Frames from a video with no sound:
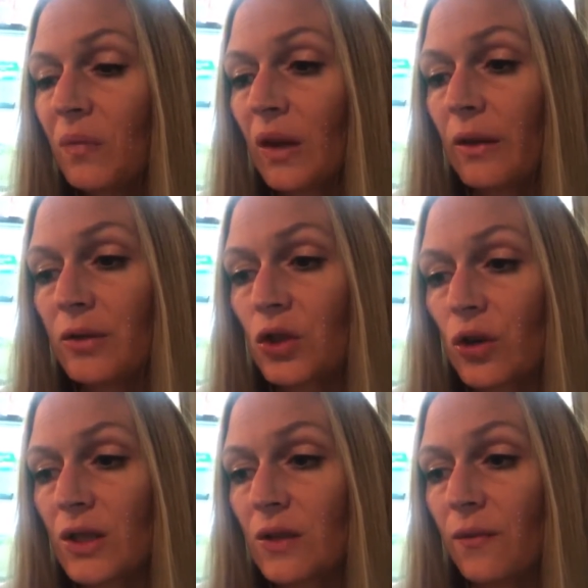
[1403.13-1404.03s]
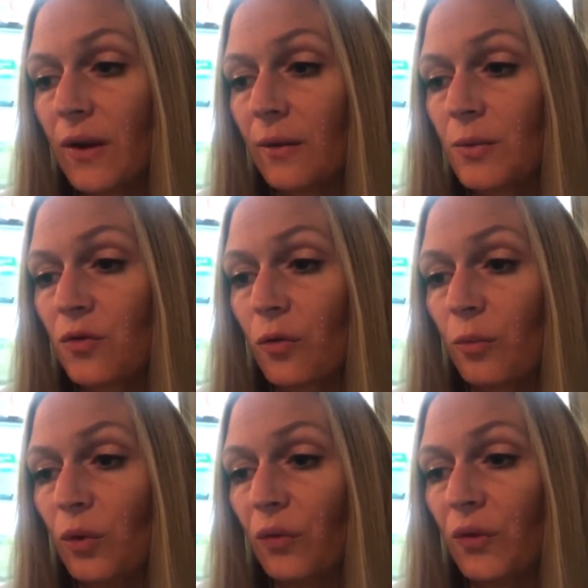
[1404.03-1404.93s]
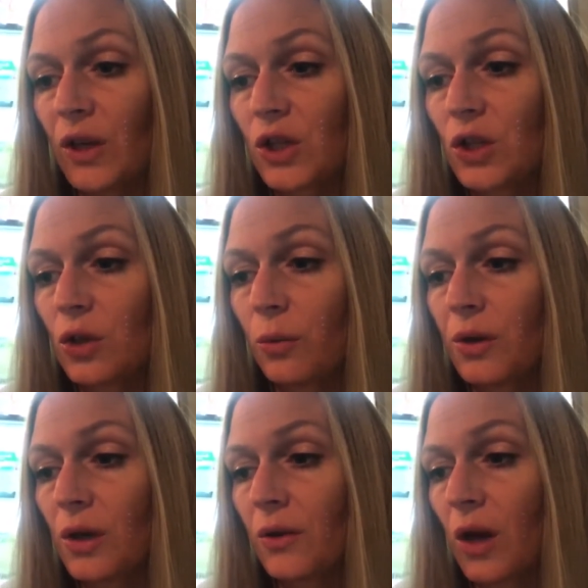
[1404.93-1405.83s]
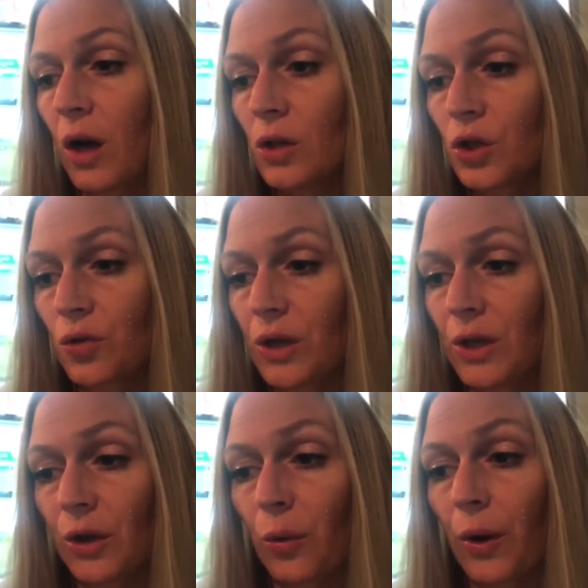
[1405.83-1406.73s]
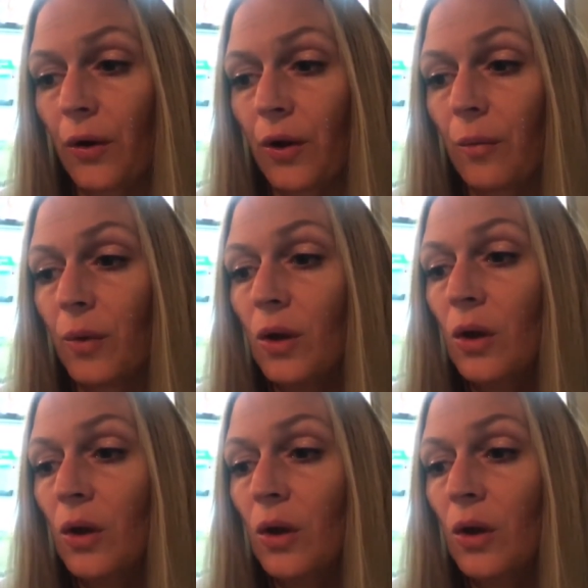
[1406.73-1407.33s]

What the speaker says: If stress develops, remove fish to another untreated aquarium,